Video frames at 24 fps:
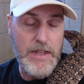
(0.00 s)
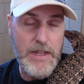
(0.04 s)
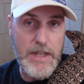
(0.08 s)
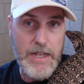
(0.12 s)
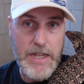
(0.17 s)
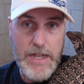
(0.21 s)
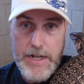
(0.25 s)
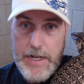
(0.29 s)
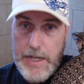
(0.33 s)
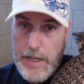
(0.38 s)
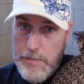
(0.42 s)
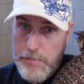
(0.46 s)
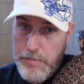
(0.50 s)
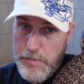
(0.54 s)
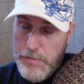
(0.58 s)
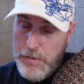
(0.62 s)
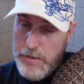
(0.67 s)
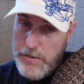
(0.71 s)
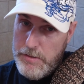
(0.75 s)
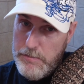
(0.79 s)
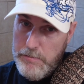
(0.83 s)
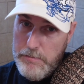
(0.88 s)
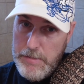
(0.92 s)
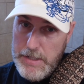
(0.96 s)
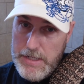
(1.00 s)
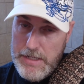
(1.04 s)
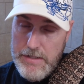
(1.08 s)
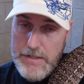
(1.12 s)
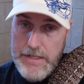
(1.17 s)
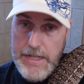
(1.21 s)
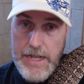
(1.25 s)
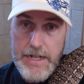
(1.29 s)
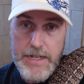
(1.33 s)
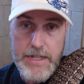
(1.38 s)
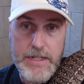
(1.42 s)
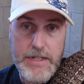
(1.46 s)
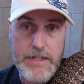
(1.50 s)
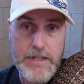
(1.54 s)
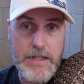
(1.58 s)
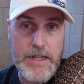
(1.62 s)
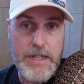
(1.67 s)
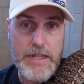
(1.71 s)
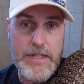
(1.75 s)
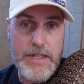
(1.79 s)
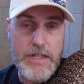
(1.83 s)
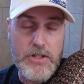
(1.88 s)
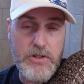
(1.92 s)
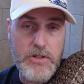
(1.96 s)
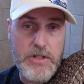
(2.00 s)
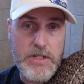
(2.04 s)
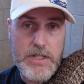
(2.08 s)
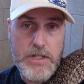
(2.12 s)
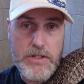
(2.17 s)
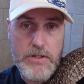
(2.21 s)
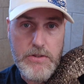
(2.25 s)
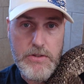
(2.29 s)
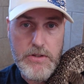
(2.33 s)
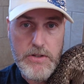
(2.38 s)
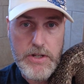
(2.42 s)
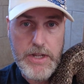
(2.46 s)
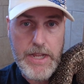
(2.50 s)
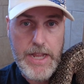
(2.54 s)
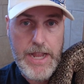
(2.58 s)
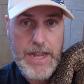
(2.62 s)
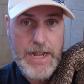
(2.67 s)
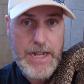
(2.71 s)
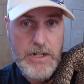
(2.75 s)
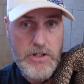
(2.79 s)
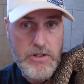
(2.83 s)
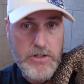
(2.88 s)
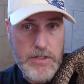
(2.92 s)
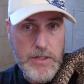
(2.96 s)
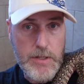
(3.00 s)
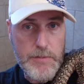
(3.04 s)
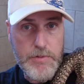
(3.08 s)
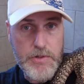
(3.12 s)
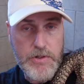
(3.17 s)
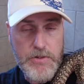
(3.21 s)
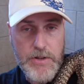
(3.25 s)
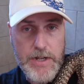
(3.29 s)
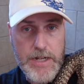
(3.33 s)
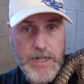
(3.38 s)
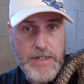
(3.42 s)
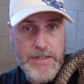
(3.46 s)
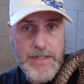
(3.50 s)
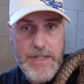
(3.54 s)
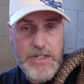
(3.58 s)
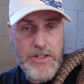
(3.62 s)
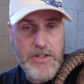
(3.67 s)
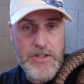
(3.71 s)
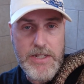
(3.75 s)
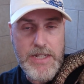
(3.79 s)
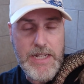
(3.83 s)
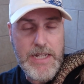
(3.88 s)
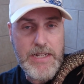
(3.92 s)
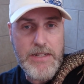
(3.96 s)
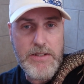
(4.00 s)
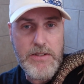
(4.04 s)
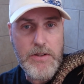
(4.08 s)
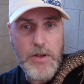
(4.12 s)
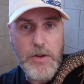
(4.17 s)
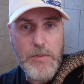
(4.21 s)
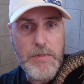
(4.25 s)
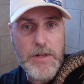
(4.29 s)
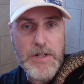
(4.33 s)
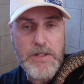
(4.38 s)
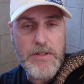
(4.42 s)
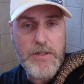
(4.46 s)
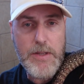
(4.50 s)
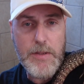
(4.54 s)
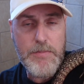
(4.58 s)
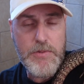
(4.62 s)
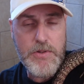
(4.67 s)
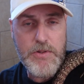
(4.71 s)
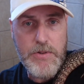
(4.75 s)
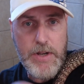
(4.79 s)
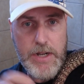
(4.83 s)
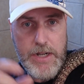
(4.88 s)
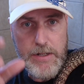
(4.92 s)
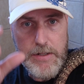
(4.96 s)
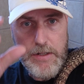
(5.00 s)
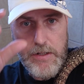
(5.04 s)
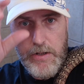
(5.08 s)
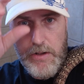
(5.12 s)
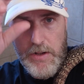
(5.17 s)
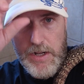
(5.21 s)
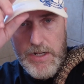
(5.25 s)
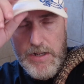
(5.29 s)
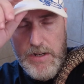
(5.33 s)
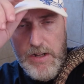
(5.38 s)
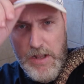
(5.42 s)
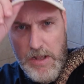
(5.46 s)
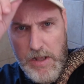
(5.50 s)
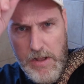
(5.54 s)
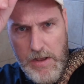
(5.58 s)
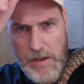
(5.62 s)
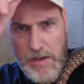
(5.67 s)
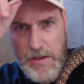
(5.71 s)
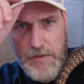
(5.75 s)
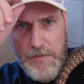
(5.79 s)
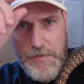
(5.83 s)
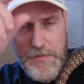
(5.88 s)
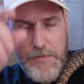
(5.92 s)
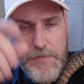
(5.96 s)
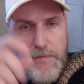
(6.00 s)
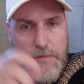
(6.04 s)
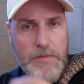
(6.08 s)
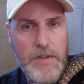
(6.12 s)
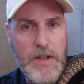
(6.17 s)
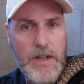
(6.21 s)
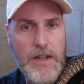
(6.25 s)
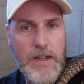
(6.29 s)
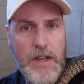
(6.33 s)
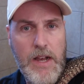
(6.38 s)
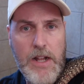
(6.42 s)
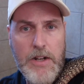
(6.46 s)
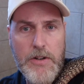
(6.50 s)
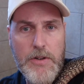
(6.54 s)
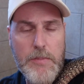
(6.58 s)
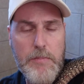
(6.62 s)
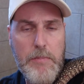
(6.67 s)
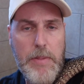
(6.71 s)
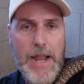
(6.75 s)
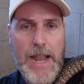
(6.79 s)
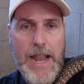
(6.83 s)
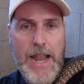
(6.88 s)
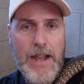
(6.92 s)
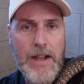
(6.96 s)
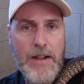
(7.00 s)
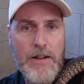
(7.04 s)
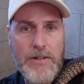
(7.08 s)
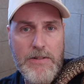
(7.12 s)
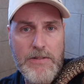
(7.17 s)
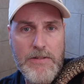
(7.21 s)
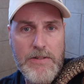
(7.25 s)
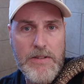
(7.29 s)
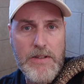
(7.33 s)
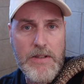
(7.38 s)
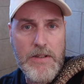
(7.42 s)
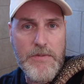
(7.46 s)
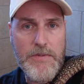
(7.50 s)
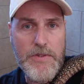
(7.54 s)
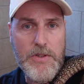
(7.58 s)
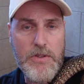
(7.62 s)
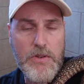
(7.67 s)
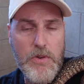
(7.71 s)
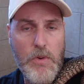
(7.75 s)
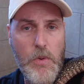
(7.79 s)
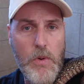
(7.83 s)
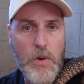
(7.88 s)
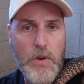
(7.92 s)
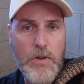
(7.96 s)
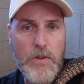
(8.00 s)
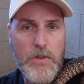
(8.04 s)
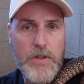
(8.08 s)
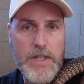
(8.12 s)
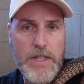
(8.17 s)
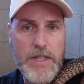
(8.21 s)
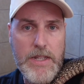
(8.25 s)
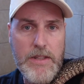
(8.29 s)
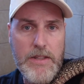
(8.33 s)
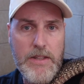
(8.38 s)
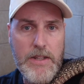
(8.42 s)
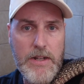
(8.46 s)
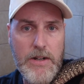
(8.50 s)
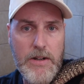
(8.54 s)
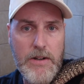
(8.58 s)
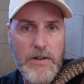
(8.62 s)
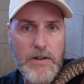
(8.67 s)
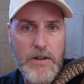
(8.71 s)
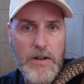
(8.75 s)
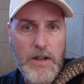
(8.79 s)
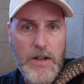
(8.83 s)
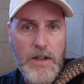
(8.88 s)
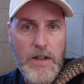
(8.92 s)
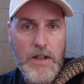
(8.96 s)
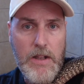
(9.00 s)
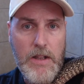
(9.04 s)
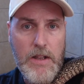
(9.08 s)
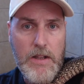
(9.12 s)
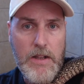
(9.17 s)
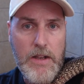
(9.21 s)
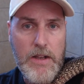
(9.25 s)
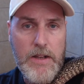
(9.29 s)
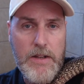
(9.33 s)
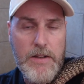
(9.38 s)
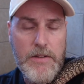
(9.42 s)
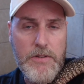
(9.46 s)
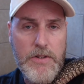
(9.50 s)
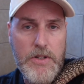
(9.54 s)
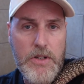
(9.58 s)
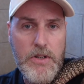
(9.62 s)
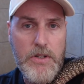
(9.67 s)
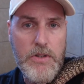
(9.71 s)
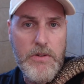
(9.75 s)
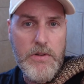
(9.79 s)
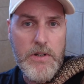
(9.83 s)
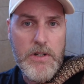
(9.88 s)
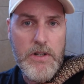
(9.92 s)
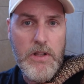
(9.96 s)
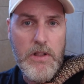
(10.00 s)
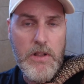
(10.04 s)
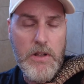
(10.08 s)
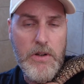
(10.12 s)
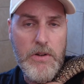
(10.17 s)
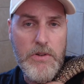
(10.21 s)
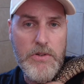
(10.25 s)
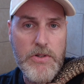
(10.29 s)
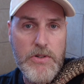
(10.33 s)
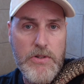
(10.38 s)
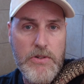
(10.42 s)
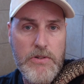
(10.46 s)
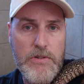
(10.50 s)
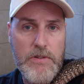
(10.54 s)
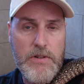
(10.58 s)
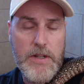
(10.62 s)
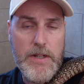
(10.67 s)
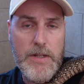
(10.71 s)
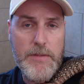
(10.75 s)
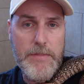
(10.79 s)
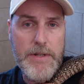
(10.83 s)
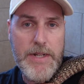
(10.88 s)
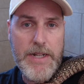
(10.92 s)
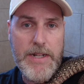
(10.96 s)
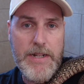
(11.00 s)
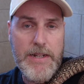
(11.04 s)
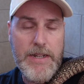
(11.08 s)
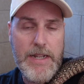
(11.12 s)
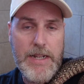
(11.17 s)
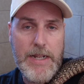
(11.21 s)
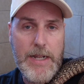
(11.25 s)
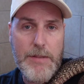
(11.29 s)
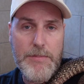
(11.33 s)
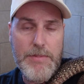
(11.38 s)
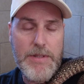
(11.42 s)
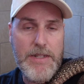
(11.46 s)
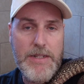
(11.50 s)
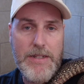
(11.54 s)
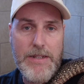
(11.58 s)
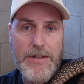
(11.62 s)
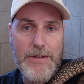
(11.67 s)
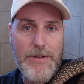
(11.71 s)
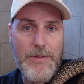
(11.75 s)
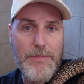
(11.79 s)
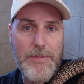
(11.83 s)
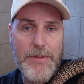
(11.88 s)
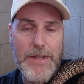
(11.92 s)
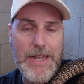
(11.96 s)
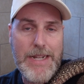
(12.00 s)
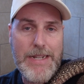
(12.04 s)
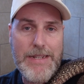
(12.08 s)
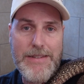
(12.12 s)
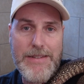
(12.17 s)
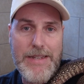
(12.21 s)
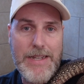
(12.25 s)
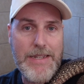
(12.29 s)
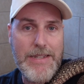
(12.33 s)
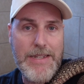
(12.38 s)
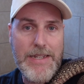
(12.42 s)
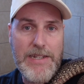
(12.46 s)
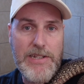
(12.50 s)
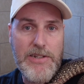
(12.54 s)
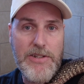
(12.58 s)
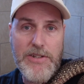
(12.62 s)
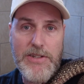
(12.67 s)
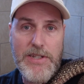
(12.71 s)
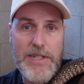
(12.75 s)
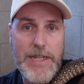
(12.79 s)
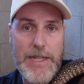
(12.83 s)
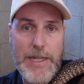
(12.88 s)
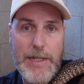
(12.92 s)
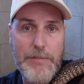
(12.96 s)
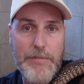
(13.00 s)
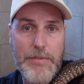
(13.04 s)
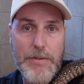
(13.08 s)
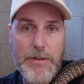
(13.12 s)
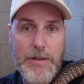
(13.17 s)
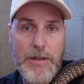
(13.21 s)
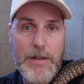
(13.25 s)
and I mixed that in additionally to their cage substrate, because they just need so much substrate. Like 100 pounds of soil in their new enclosure. And I'm still like 6 inches deep,